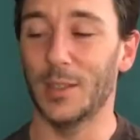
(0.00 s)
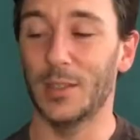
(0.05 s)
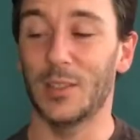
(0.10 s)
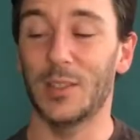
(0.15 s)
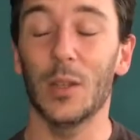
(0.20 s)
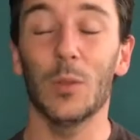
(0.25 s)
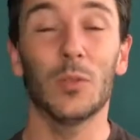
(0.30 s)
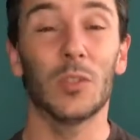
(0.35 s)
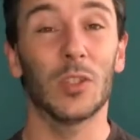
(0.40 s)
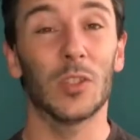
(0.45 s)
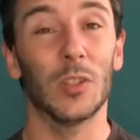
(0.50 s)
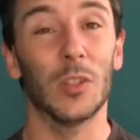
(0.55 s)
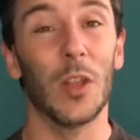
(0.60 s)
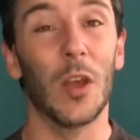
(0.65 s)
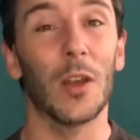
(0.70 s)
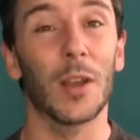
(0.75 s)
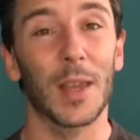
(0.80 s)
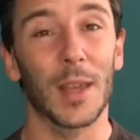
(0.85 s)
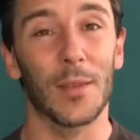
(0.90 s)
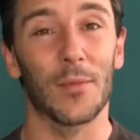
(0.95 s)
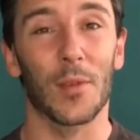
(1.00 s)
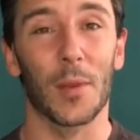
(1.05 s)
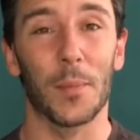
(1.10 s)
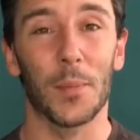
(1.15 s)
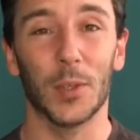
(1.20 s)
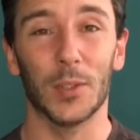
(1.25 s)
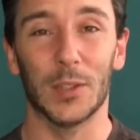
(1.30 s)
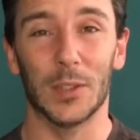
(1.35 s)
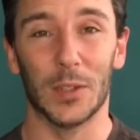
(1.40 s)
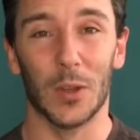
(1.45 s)
still snug if I
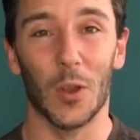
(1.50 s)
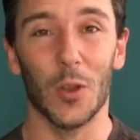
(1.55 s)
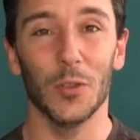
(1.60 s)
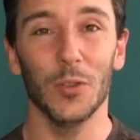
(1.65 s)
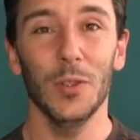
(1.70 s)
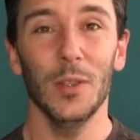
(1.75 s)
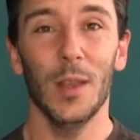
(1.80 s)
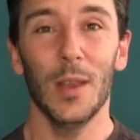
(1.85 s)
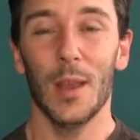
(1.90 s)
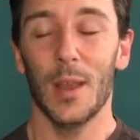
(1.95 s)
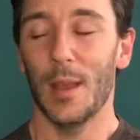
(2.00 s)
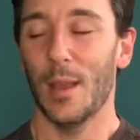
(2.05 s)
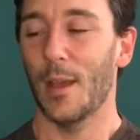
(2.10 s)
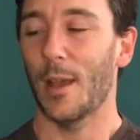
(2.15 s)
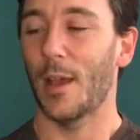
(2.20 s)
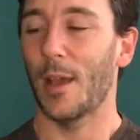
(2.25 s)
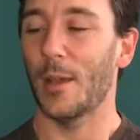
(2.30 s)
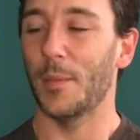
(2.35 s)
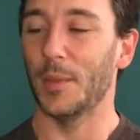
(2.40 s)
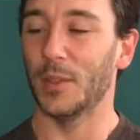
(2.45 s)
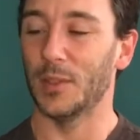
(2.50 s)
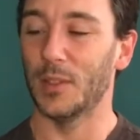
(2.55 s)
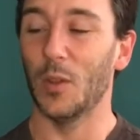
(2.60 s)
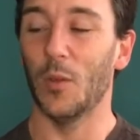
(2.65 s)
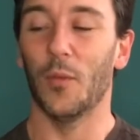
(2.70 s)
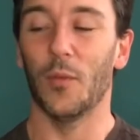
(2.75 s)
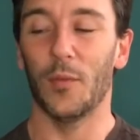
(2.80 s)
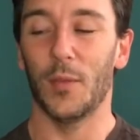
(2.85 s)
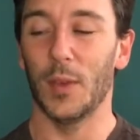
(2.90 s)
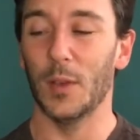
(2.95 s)
put it on. It still
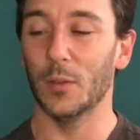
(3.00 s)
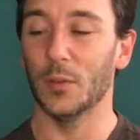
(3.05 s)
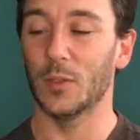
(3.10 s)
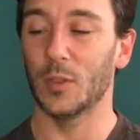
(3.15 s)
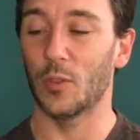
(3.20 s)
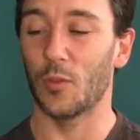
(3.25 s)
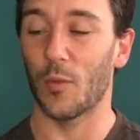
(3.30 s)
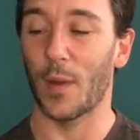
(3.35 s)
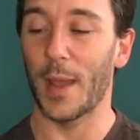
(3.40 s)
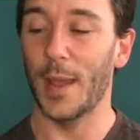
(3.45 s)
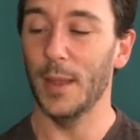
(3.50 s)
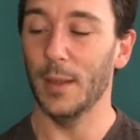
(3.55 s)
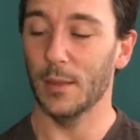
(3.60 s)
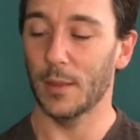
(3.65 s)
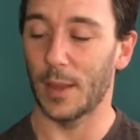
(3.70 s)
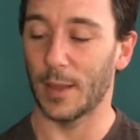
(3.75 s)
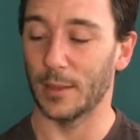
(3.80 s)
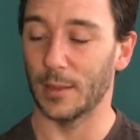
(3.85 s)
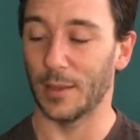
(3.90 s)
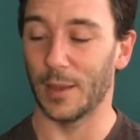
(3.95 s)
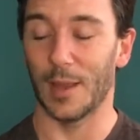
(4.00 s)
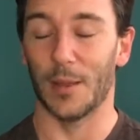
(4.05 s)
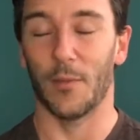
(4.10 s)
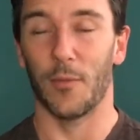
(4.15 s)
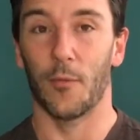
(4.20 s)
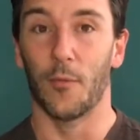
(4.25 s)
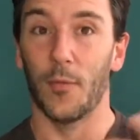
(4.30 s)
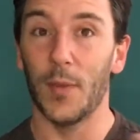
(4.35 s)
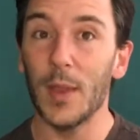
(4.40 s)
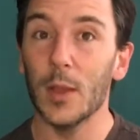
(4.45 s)
feels great and it
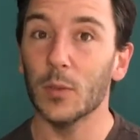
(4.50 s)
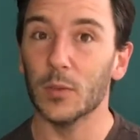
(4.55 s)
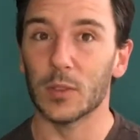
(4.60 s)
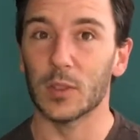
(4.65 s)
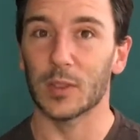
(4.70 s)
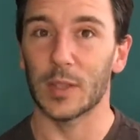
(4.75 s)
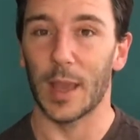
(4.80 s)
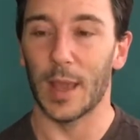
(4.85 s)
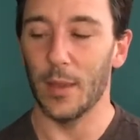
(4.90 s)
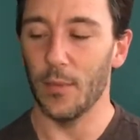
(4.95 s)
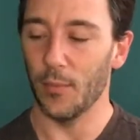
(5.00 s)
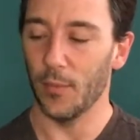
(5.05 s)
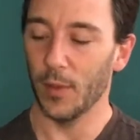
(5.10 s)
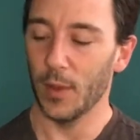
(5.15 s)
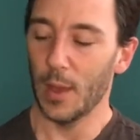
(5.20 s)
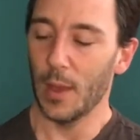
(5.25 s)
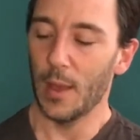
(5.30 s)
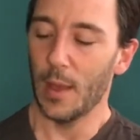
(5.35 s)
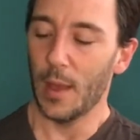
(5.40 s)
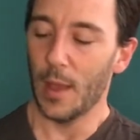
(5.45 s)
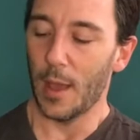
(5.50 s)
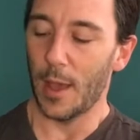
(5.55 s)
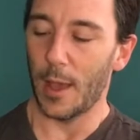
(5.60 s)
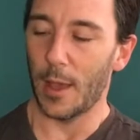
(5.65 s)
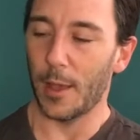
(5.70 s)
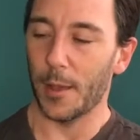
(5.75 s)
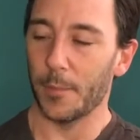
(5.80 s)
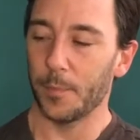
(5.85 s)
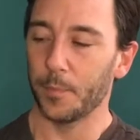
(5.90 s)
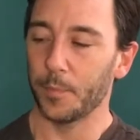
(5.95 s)
feels safe.
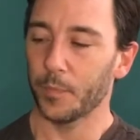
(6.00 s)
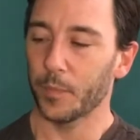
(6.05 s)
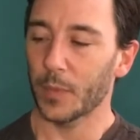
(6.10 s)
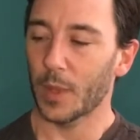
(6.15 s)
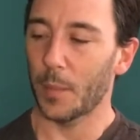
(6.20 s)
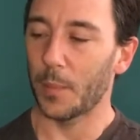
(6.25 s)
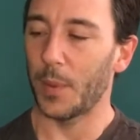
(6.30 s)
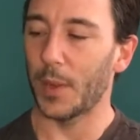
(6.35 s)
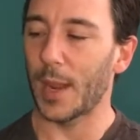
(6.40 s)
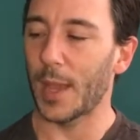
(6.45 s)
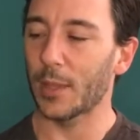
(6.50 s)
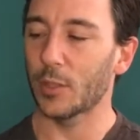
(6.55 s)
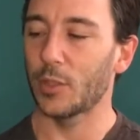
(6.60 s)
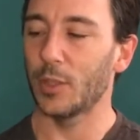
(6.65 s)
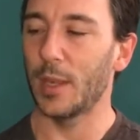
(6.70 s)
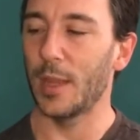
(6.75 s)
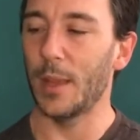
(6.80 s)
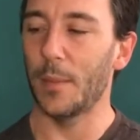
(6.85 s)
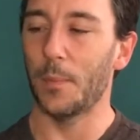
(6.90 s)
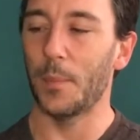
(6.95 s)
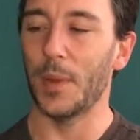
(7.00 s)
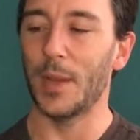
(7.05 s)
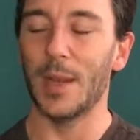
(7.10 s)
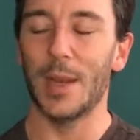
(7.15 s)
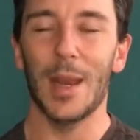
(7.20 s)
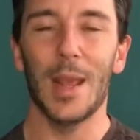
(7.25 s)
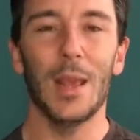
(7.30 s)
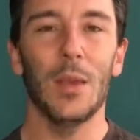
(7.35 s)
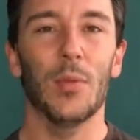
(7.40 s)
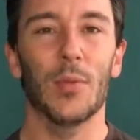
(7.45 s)
But actually,
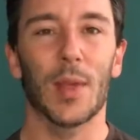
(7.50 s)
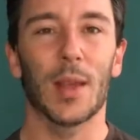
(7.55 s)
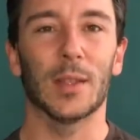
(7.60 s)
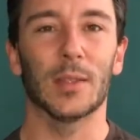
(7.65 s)
beneath that